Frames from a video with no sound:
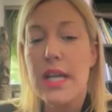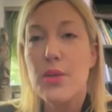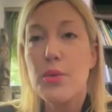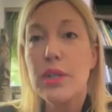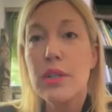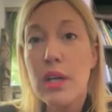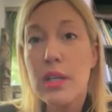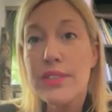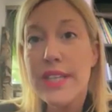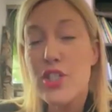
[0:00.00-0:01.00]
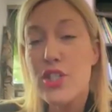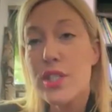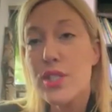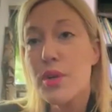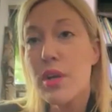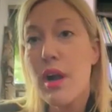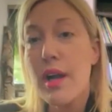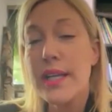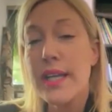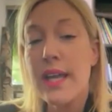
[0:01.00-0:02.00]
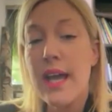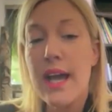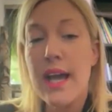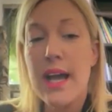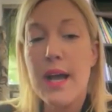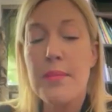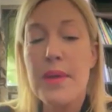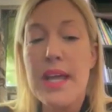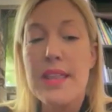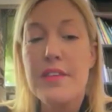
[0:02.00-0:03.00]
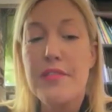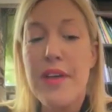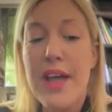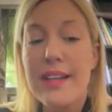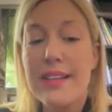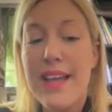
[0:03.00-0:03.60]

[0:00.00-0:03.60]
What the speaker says: There were a lot of tensions regarding the fact